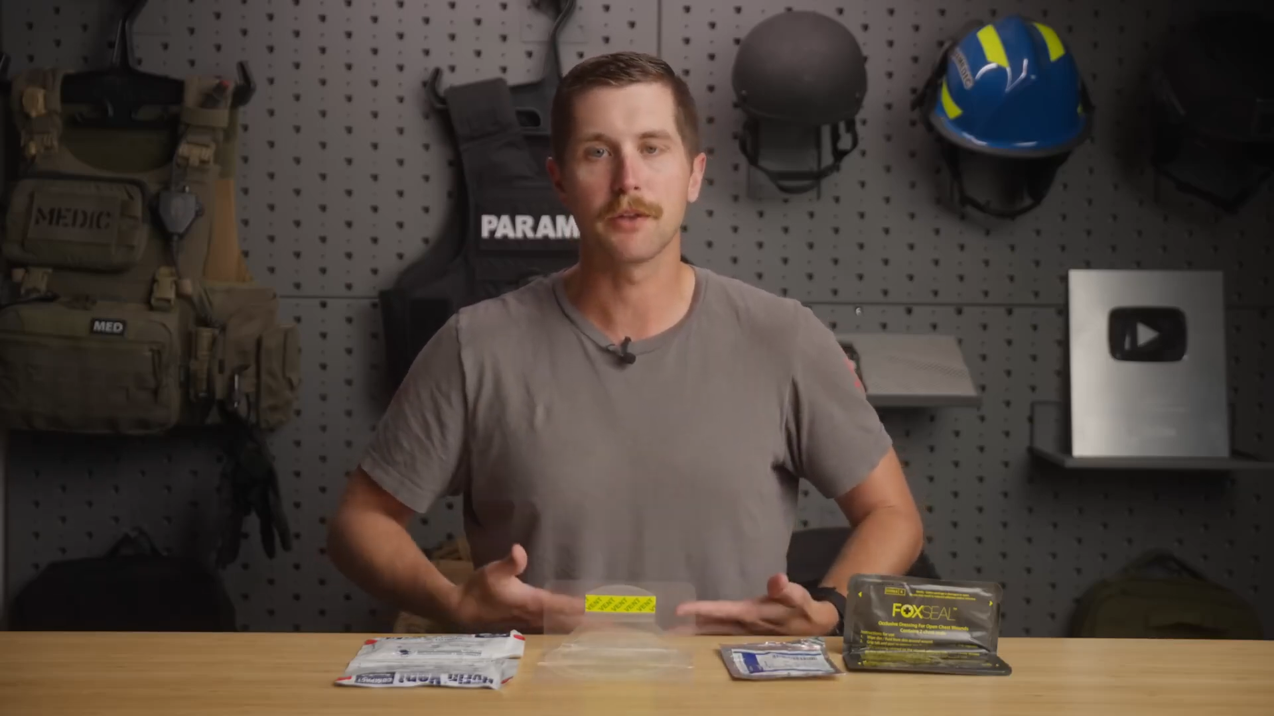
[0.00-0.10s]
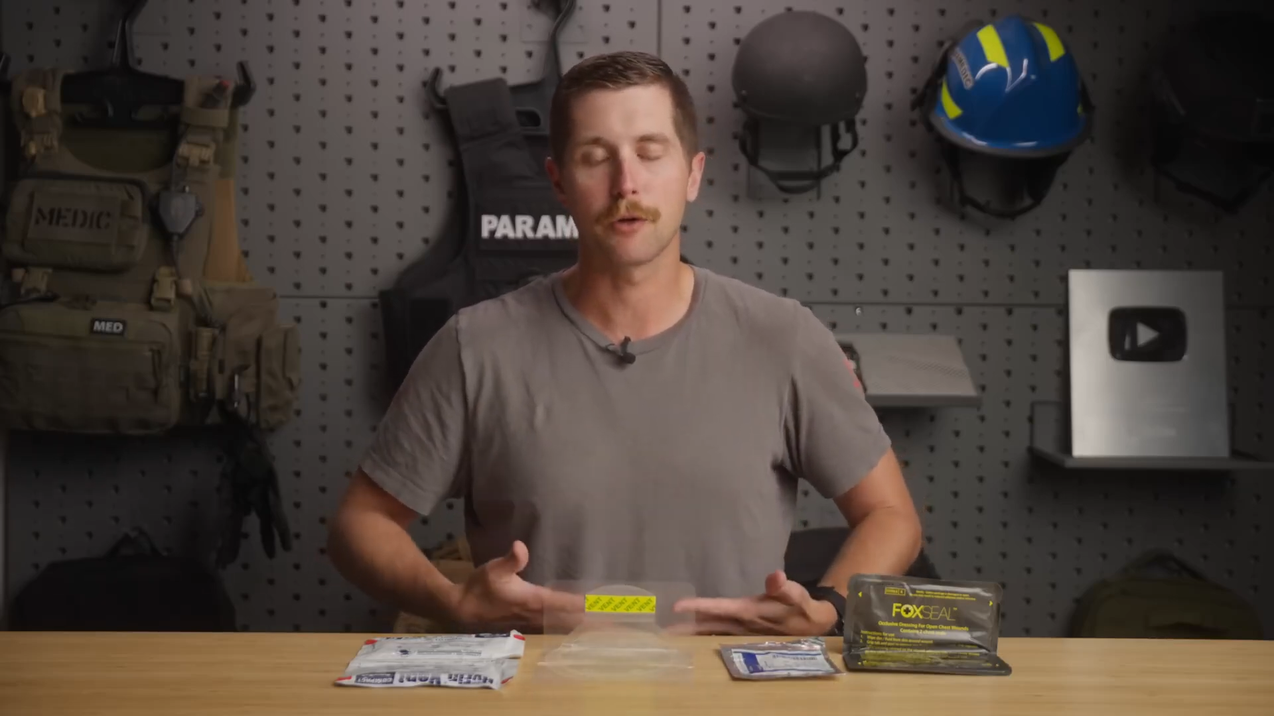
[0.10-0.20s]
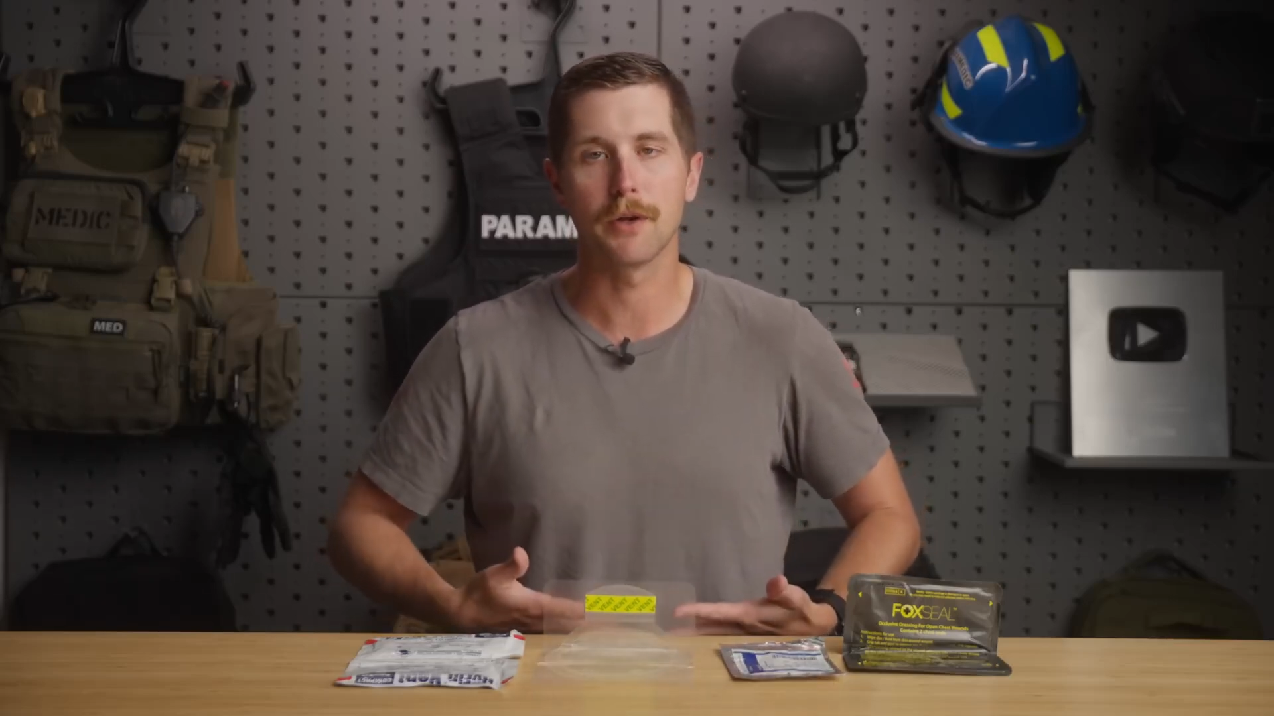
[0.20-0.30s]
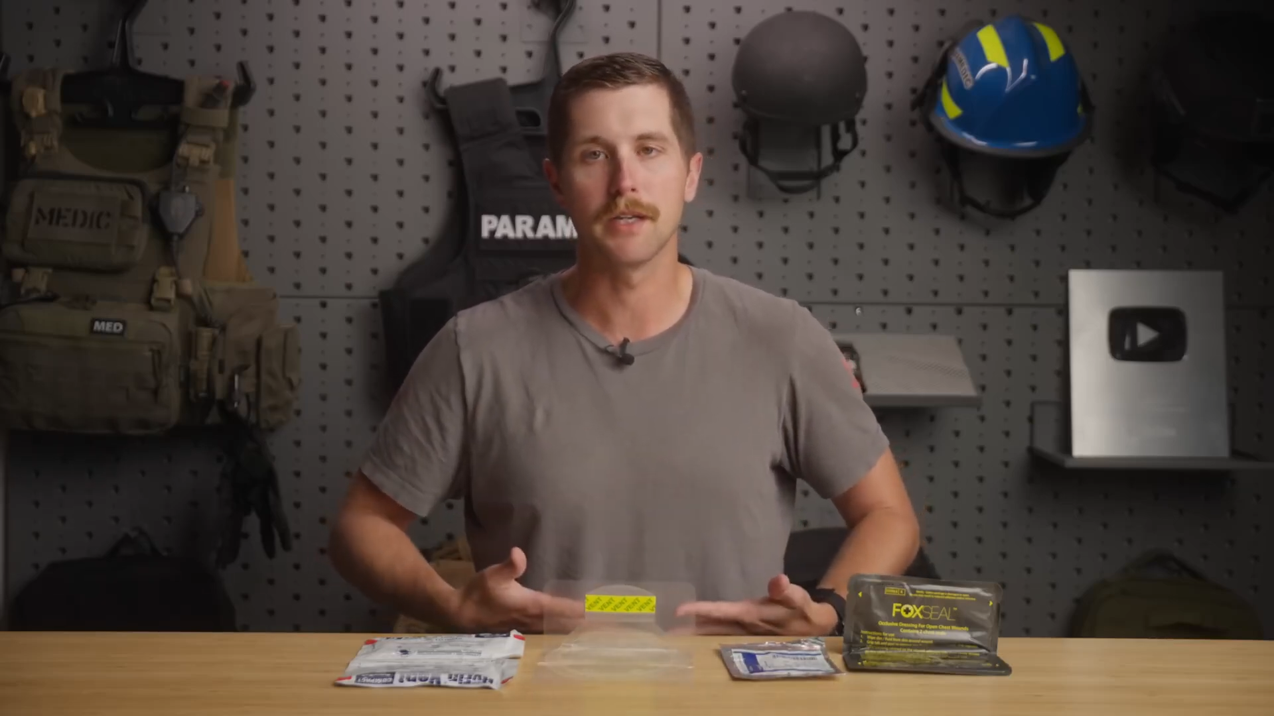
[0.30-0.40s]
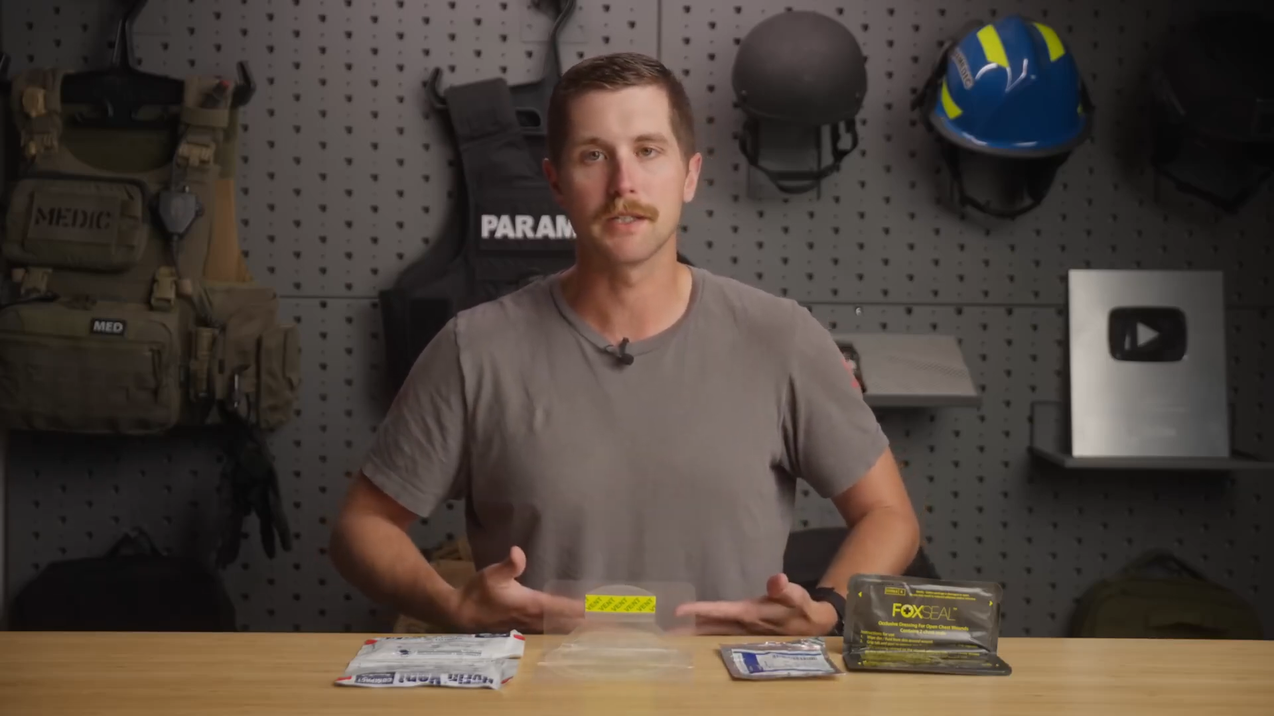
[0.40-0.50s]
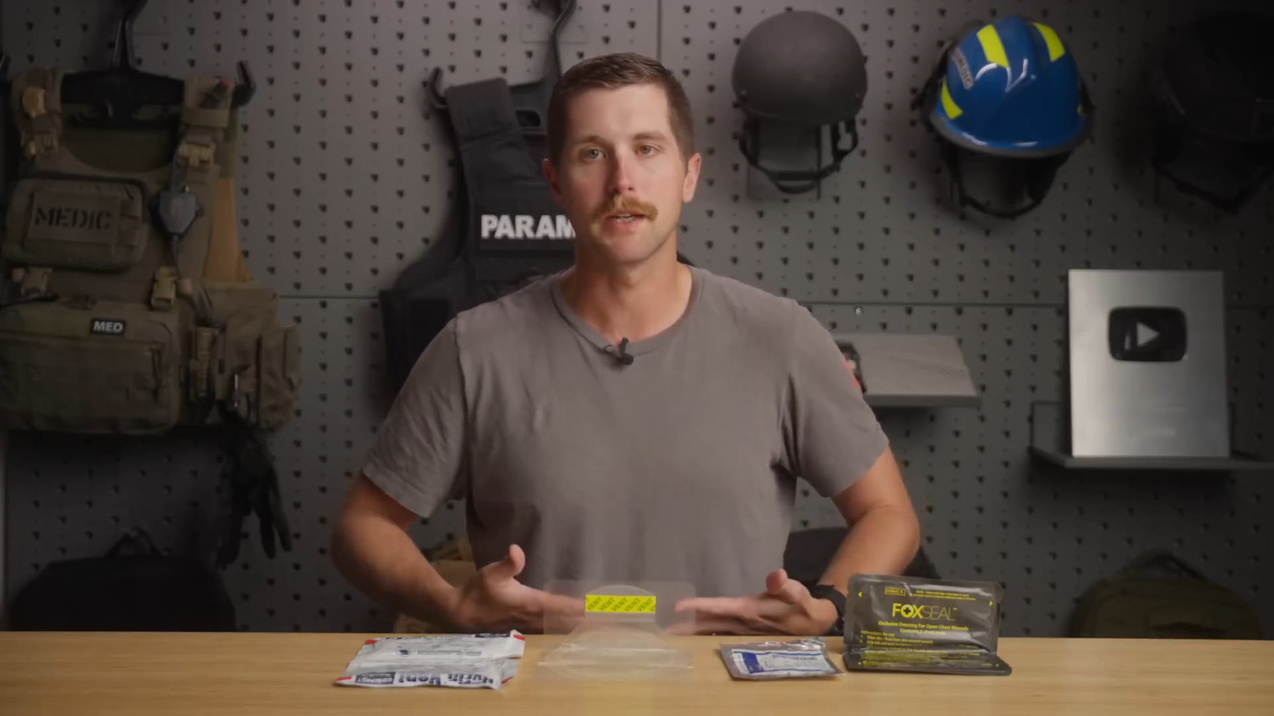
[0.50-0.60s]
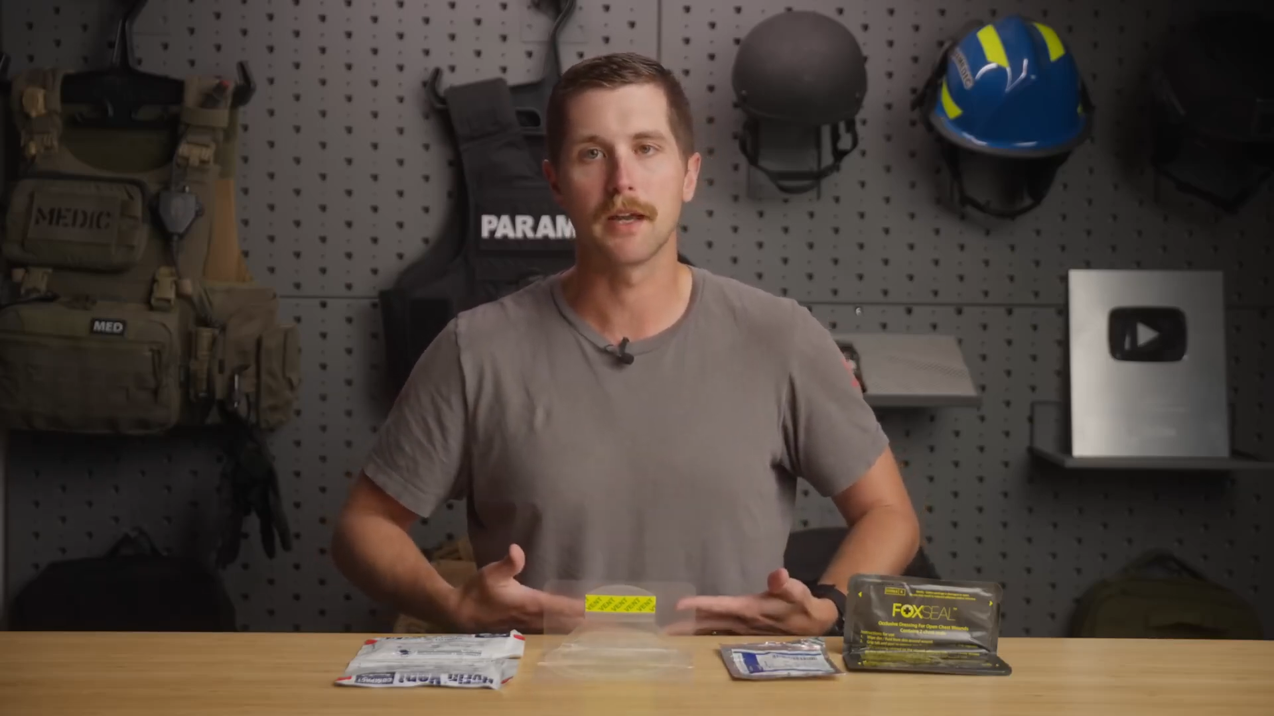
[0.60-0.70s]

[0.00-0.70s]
it creates the